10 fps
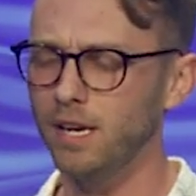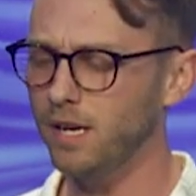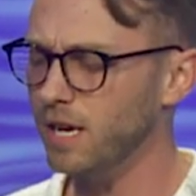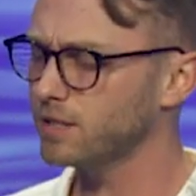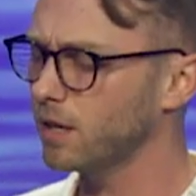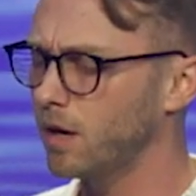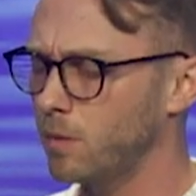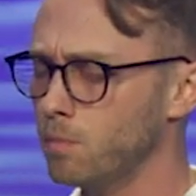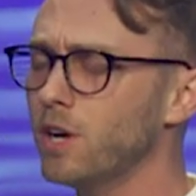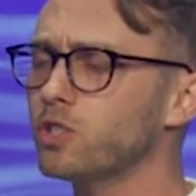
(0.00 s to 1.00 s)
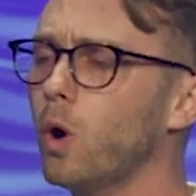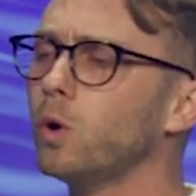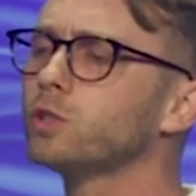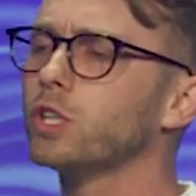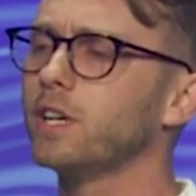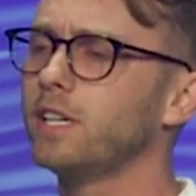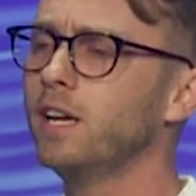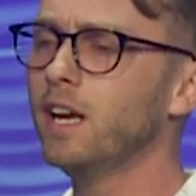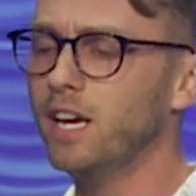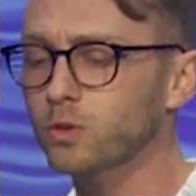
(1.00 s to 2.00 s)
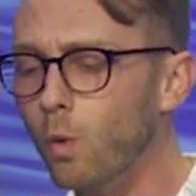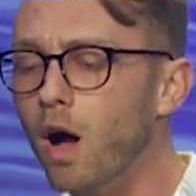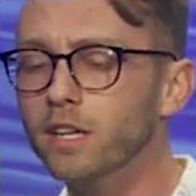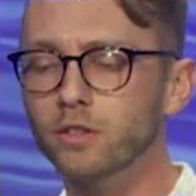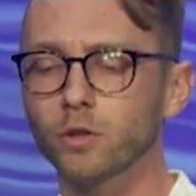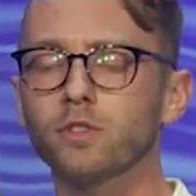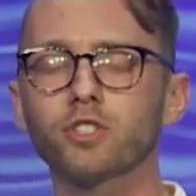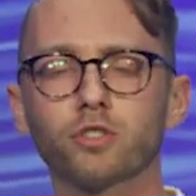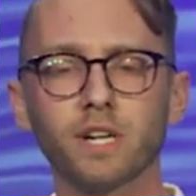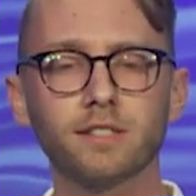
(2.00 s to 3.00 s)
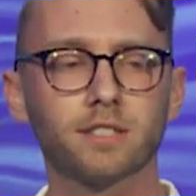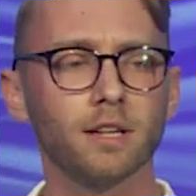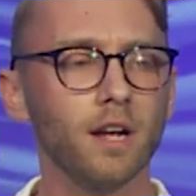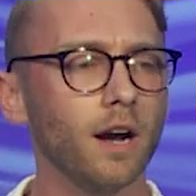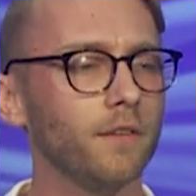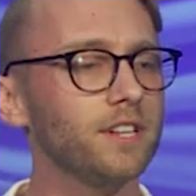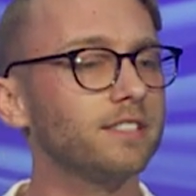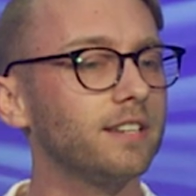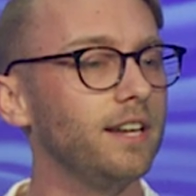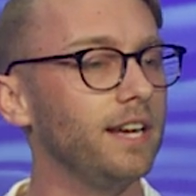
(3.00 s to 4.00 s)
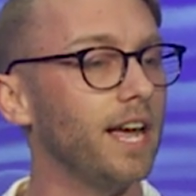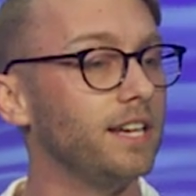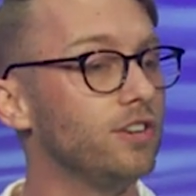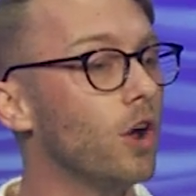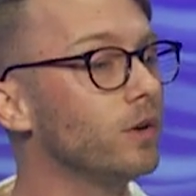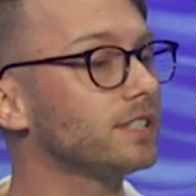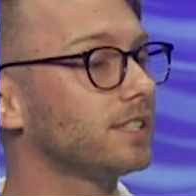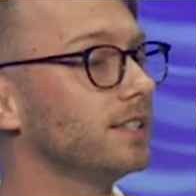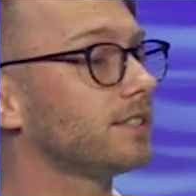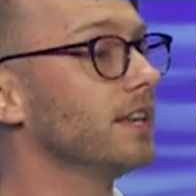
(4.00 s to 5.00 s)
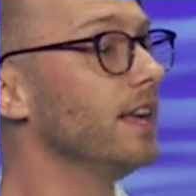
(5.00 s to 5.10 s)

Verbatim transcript: he gets a, a much older and he's walking through the streets of the city and he notices